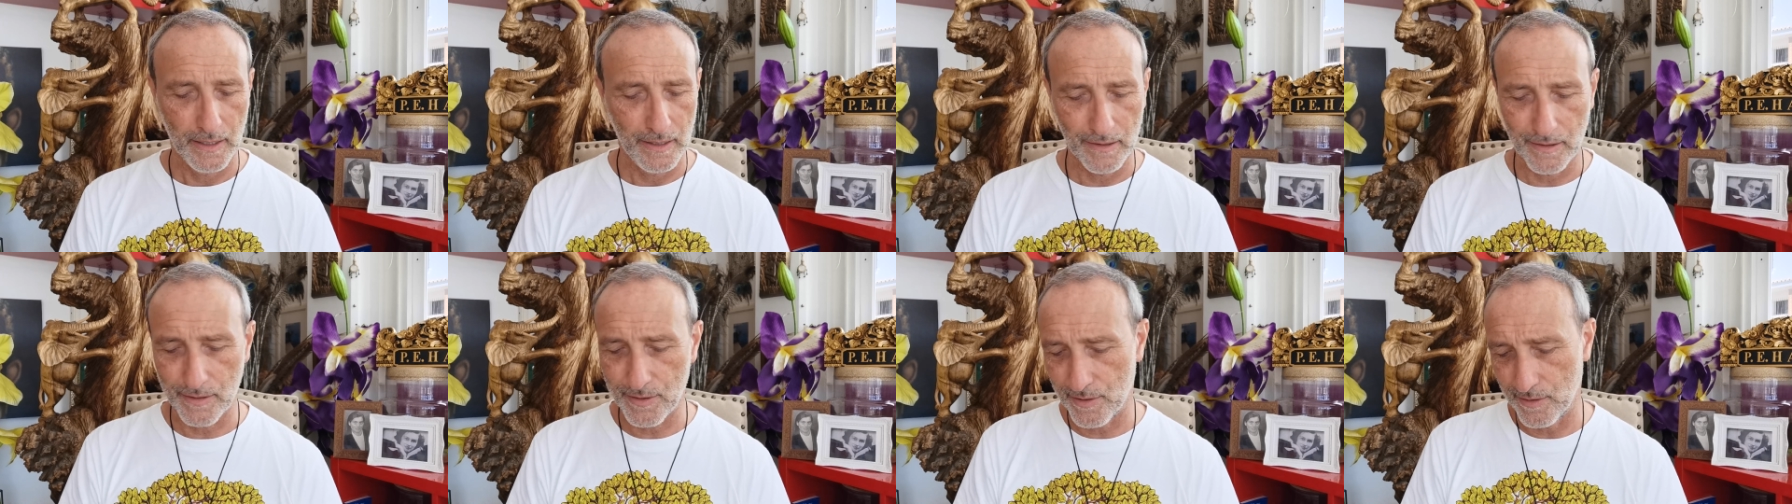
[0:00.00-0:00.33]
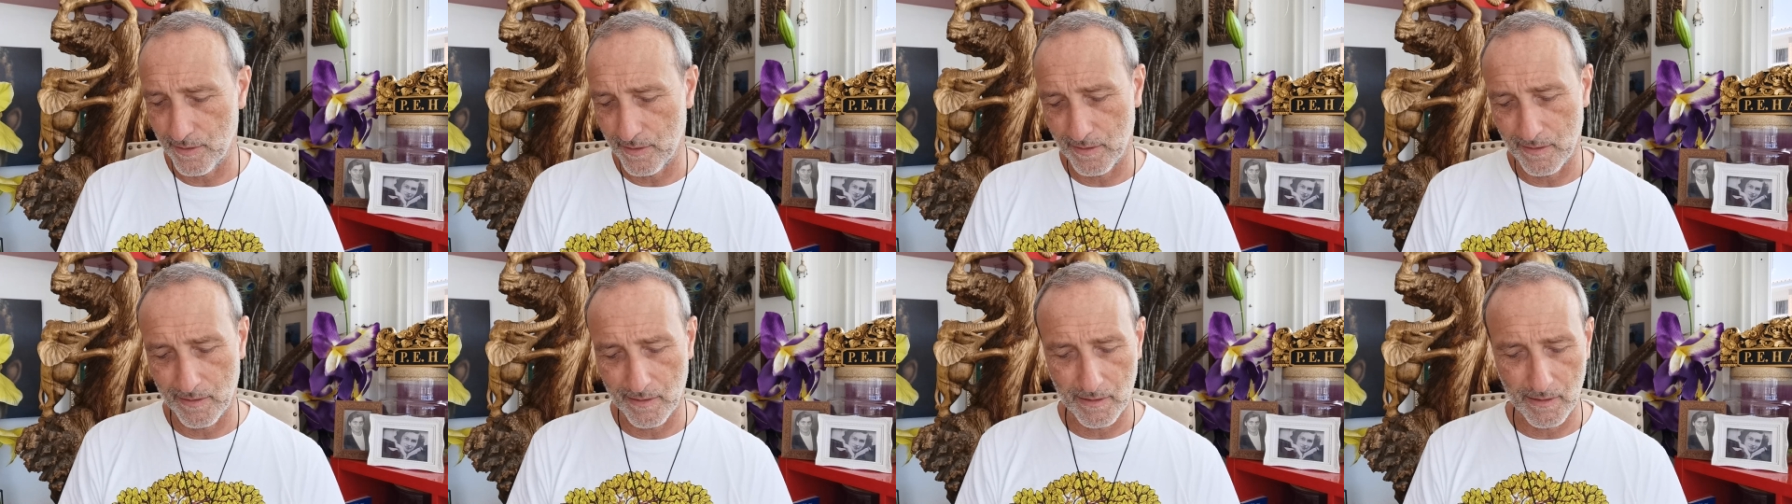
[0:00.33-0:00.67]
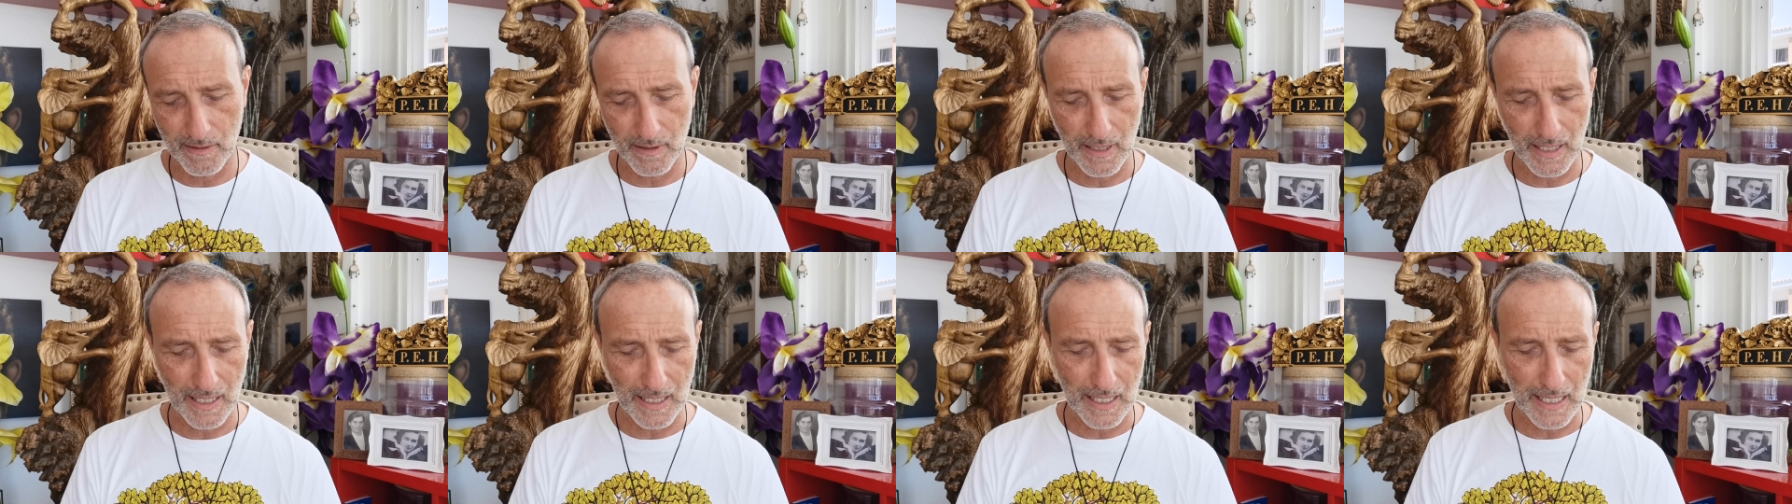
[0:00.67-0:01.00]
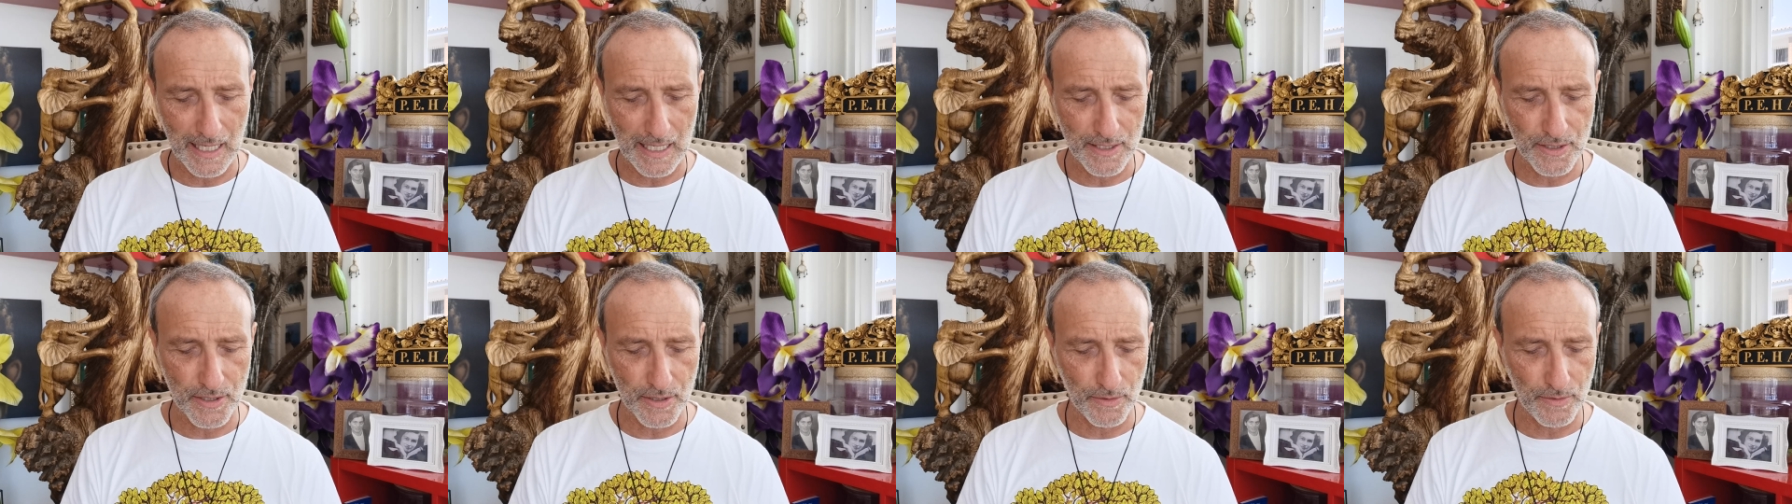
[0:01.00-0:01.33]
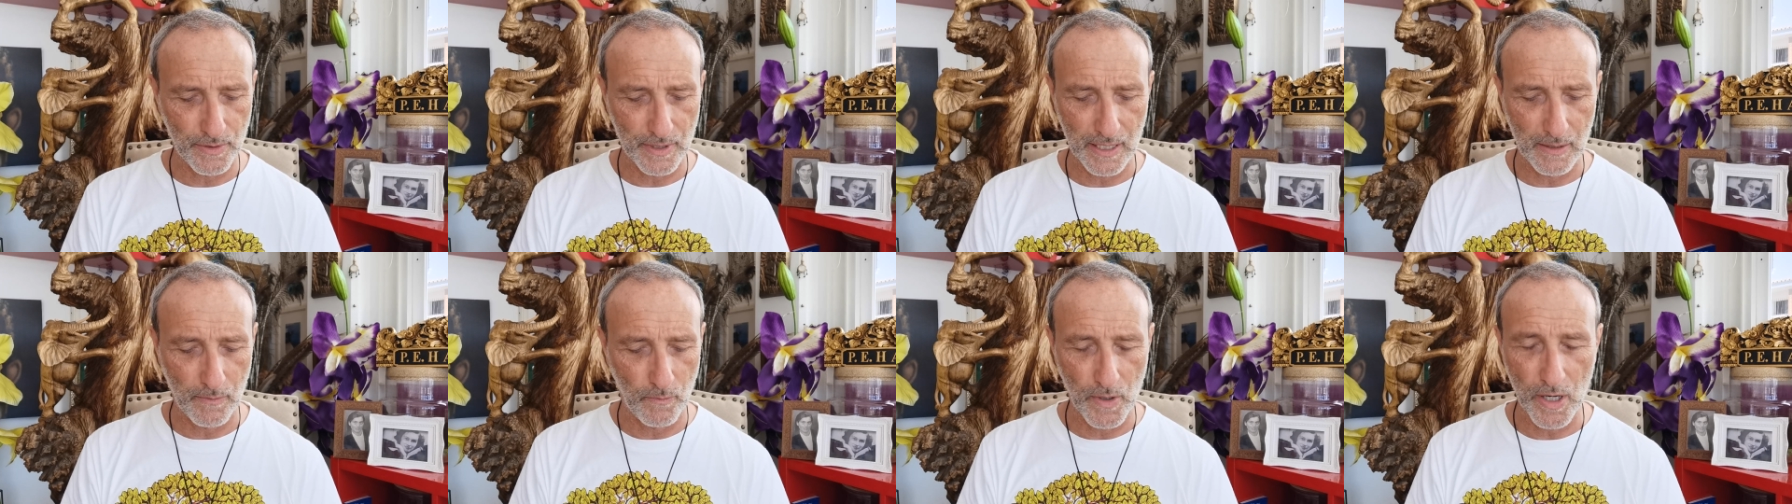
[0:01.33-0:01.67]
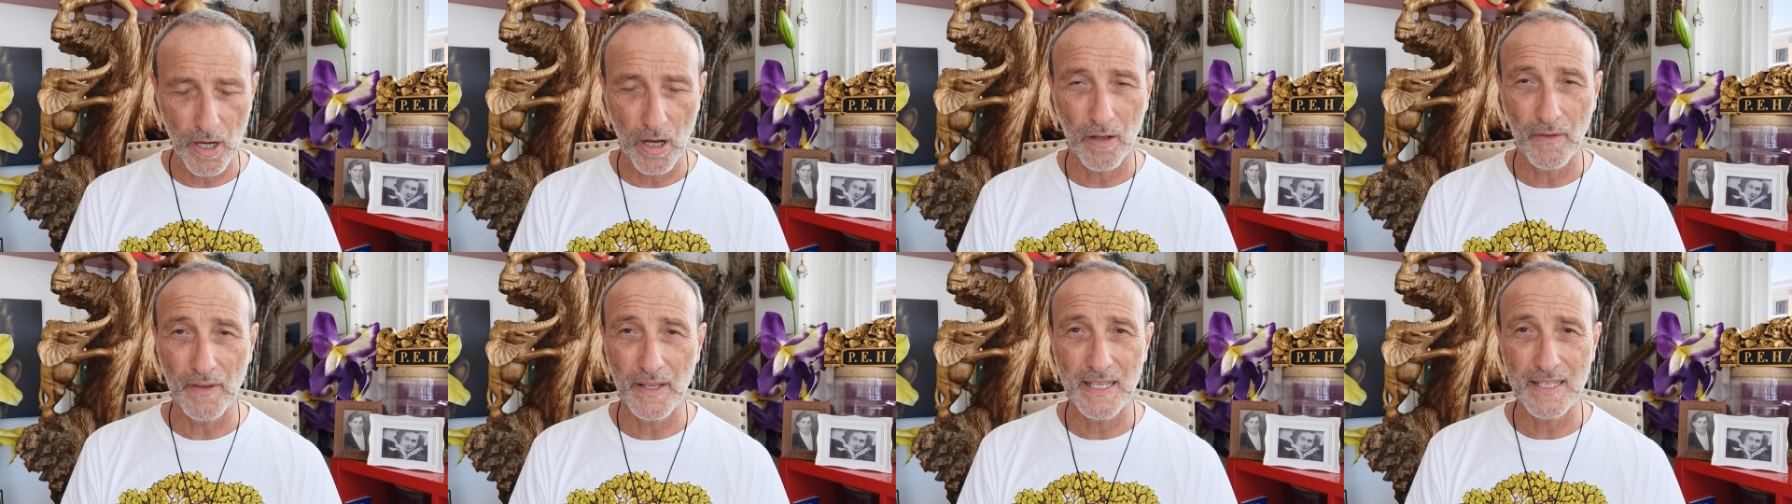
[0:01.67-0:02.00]
you know, so I, I do that. And
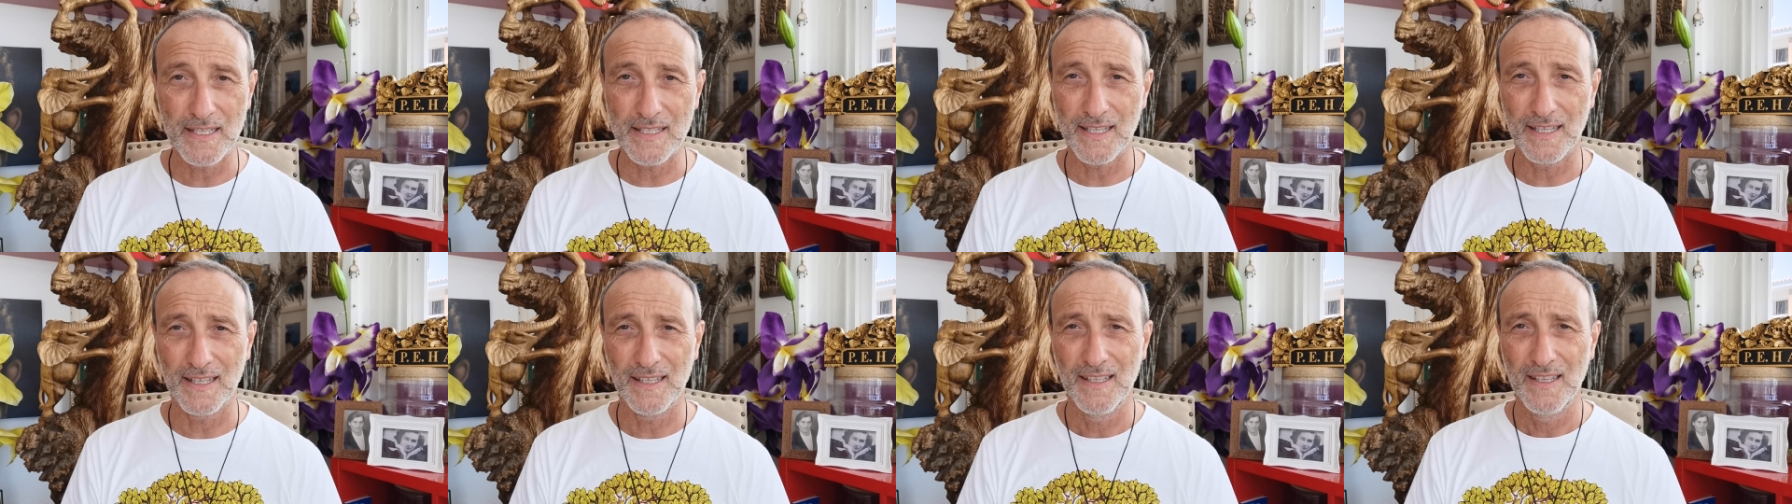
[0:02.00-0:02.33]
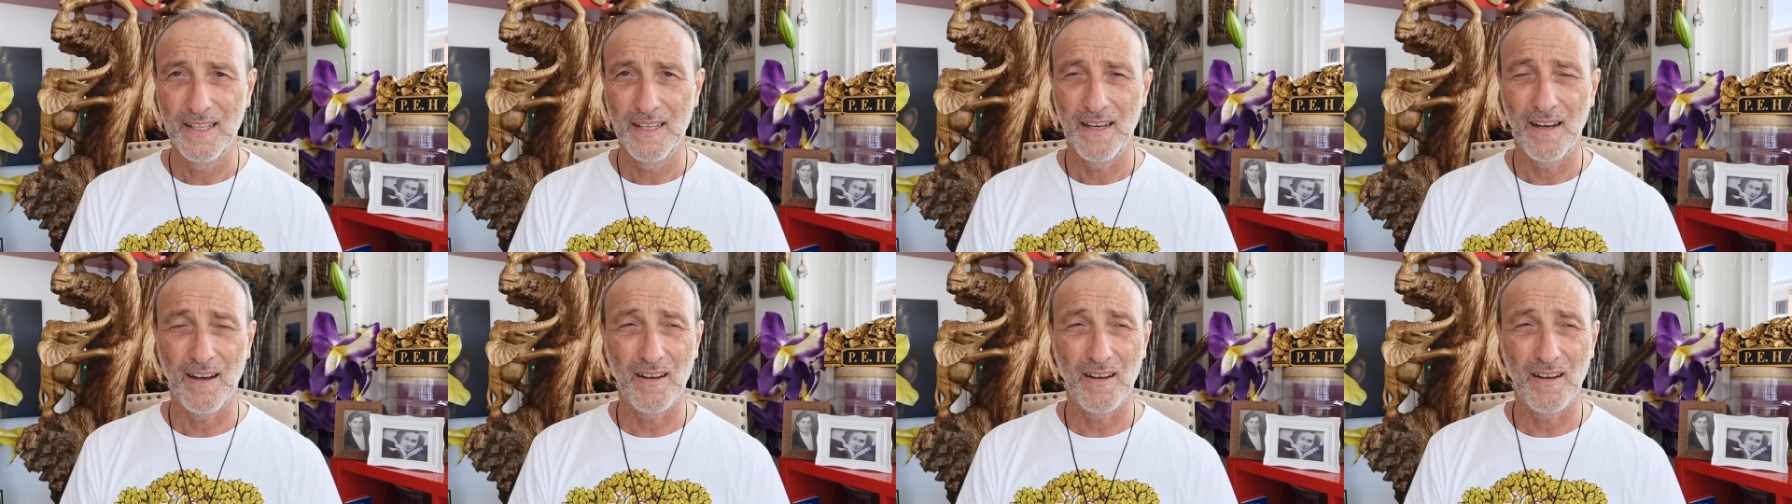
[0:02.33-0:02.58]
we all need to,